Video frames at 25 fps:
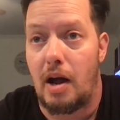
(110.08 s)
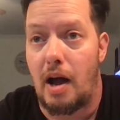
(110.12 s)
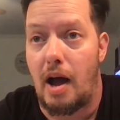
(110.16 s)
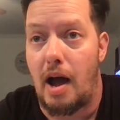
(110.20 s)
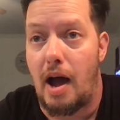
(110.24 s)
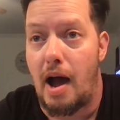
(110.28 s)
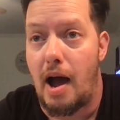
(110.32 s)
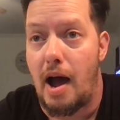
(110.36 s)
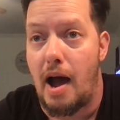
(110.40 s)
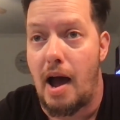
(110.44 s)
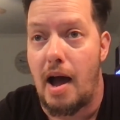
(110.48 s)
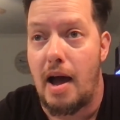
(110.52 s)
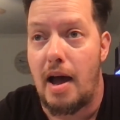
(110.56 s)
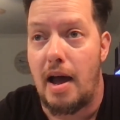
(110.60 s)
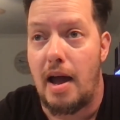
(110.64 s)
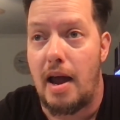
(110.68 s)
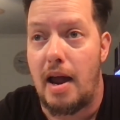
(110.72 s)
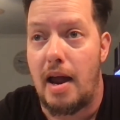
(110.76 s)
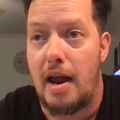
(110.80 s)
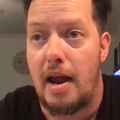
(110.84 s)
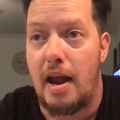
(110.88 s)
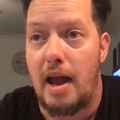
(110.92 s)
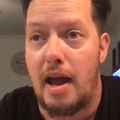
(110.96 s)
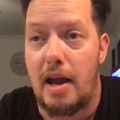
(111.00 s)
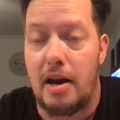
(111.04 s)
I
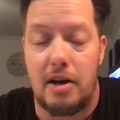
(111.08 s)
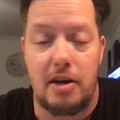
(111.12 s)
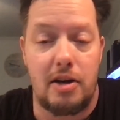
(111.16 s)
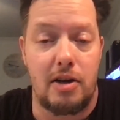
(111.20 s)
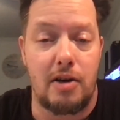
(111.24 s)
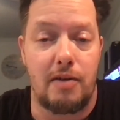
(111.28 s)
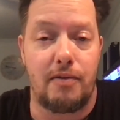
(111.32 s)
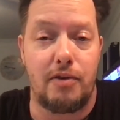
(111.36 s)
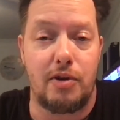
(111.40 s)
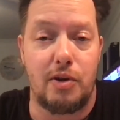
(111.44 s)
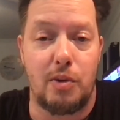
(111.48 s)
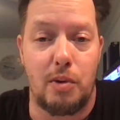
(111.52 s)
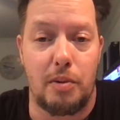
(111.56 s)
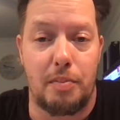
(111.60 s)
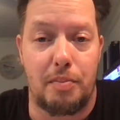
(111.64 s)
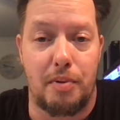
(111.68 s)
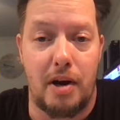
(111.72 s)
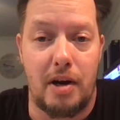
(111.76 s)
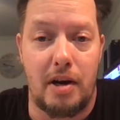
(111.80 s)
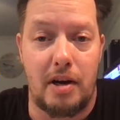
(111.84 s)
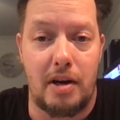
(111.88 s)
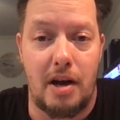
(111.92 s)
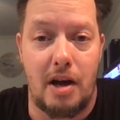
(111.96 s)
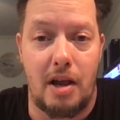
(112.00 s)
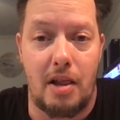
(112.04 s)
had an interview with
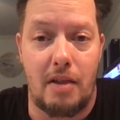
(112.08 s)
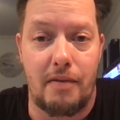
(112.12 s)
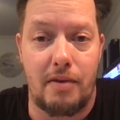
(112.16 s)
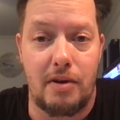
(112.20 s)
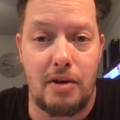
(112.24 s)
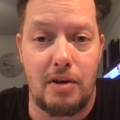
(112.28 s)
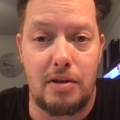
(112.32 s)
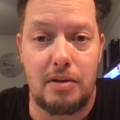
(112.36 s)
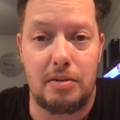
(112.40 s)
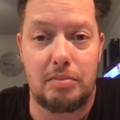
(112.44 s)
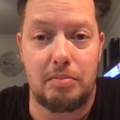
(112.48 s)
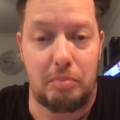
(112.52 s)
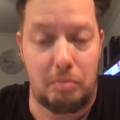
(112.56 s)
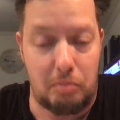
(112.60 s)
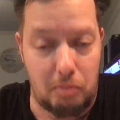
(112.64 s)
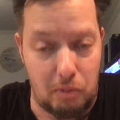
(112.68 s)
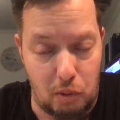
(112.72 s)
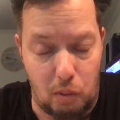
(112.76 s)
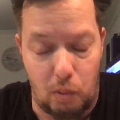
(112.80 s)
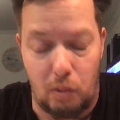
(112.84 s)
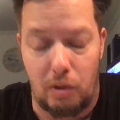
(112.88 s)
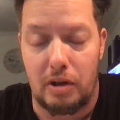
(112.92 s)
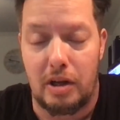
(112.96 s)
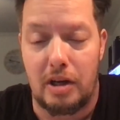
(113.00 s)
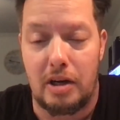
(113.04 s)
Brandon Oliver.
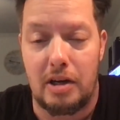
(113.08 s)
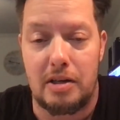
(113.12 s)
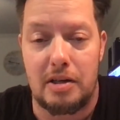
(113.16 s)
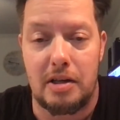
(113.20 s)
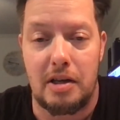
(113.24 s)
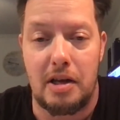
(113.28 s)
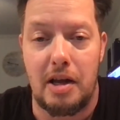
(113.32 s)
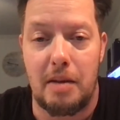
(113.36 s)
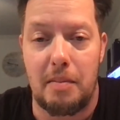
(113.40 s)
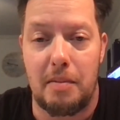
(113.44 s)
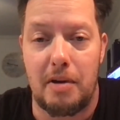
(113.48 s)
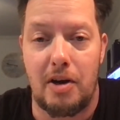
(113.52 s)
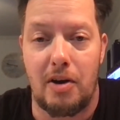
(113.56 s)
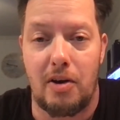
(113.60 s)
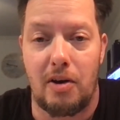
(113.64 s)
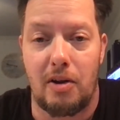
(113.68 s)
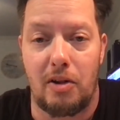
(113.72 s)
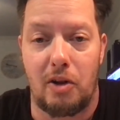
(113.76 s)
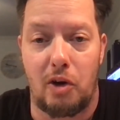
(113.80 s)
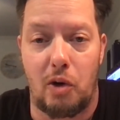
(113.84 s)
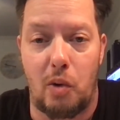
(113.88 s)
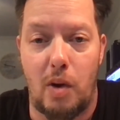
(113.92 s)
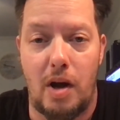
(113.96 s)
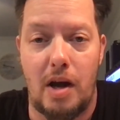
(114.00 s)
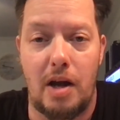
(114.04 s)
We'll get into him here in a
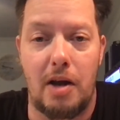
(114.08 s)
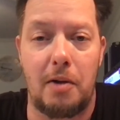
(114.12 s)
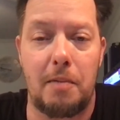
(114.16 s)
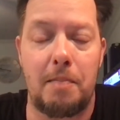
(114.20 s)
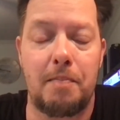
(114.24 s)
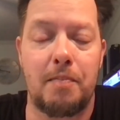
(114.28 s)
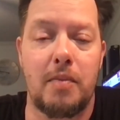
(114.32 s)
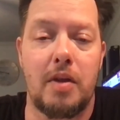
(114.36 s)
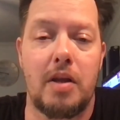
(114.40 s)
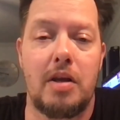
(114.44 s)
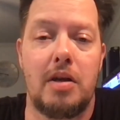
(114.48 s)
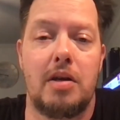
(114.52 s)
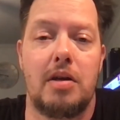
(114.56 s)
little while.